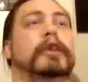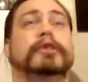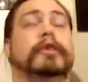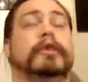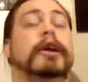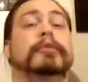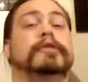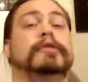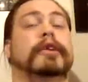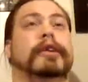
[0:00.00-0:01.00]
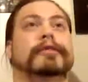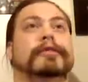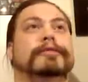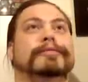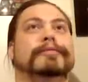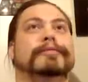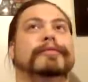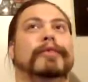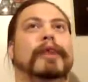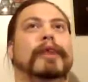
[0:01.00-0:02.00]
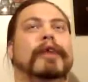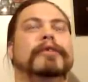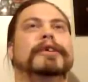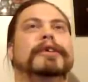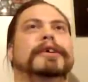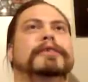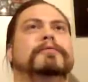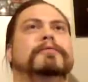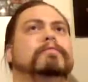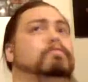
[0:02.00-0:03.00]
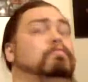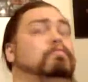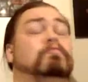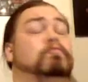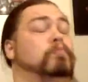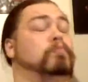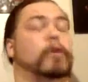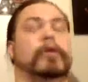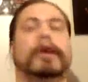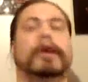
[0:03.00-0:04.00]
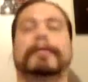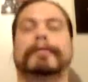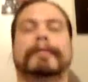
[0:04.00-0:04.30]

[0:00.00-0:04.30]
They still thought it was funny. Like, wow, really? Okay.